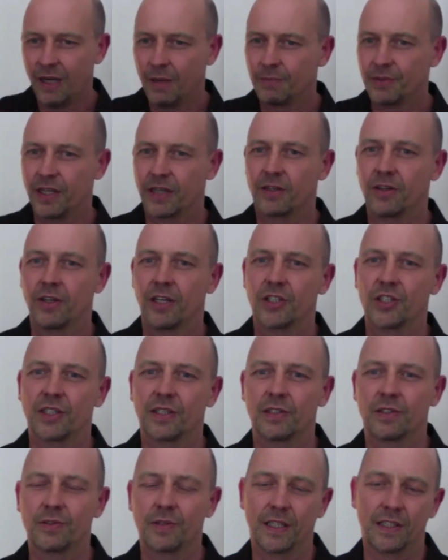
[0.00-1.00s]

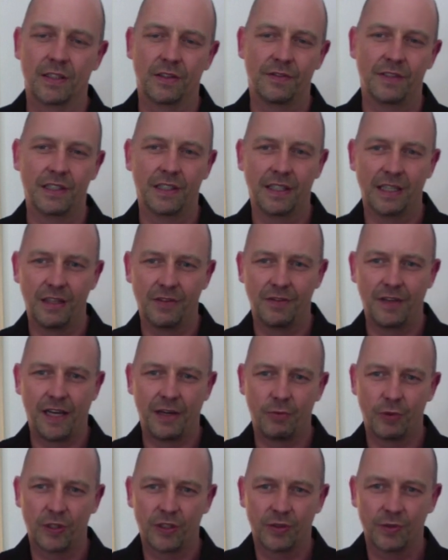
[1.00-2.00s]
psychological stress. If I
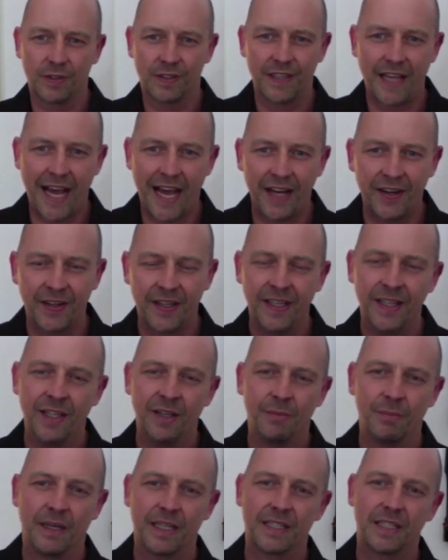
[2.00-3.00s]
would use that,
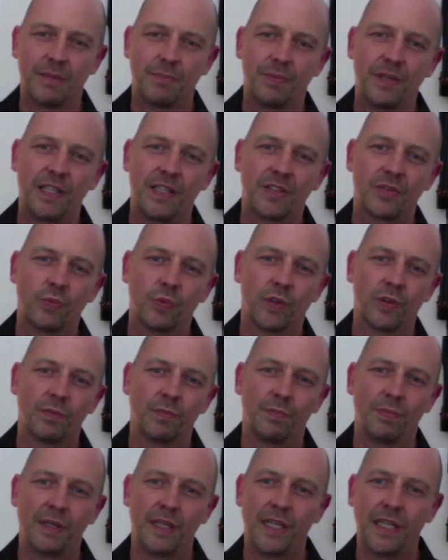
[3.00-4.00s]
my CPs
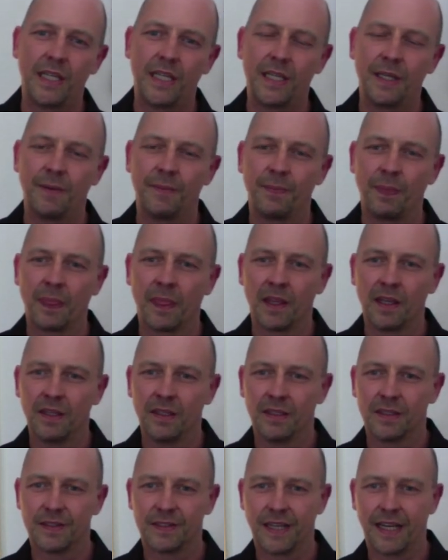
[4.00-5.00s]
would be
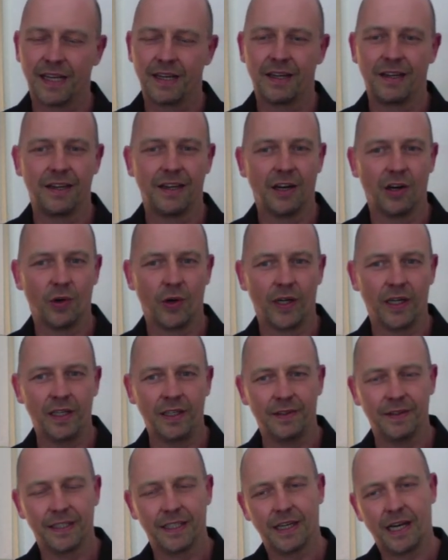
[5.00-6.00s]
then
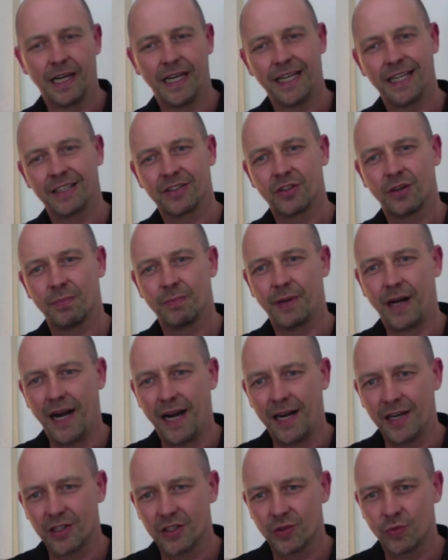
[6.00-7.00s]
lower in
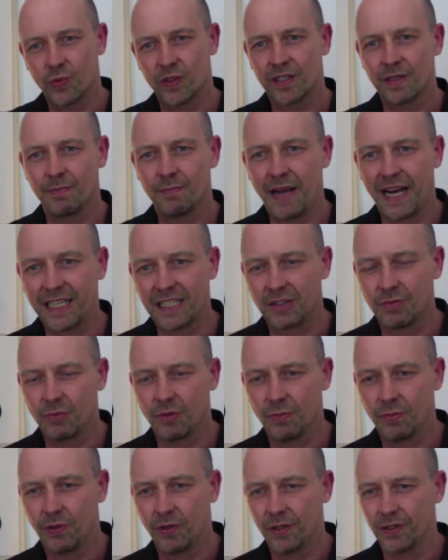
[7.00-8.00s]
comparison with the
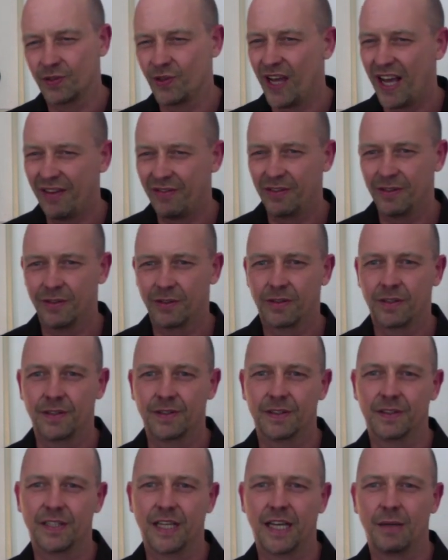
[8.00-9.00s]
maximum pause. So have a look on
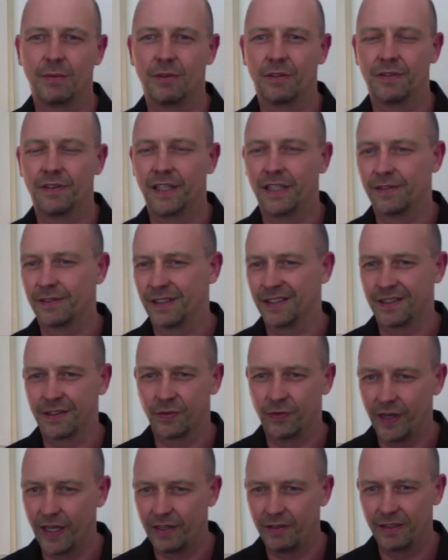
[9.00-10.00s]
the table of health. It's
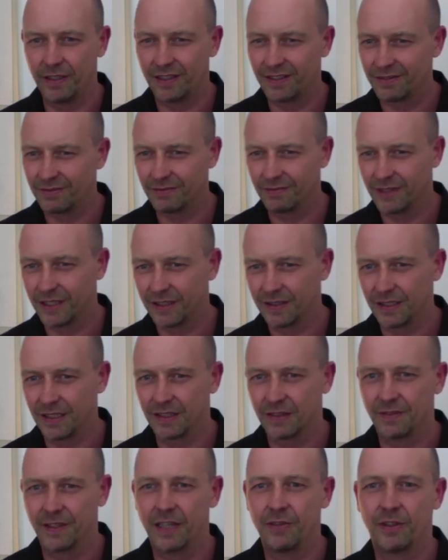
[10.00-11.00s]
very, I think it's
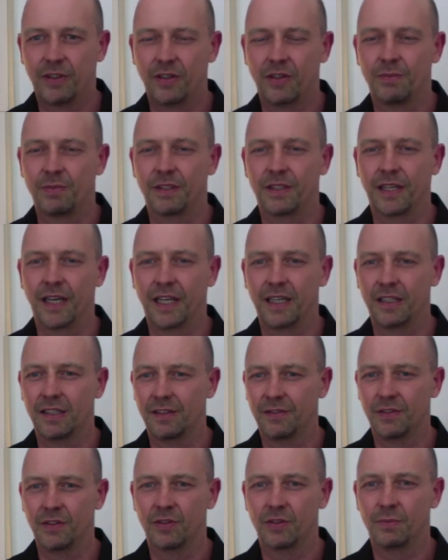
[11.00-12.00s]
very complicated
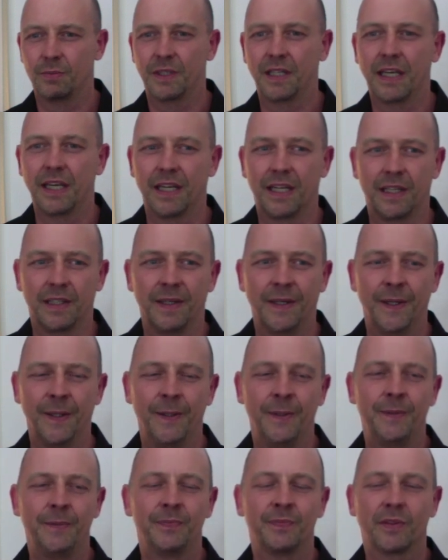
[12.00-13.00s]
if you're a beginner
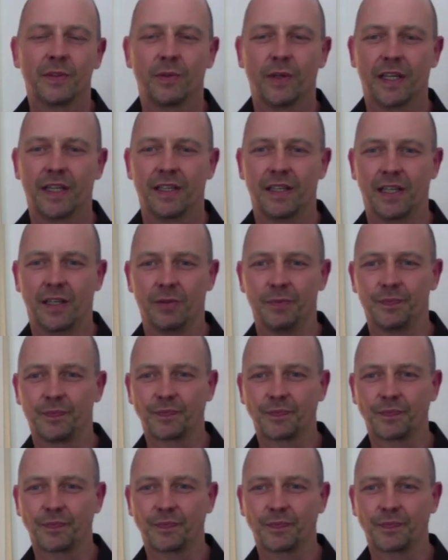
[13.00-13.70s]
right now.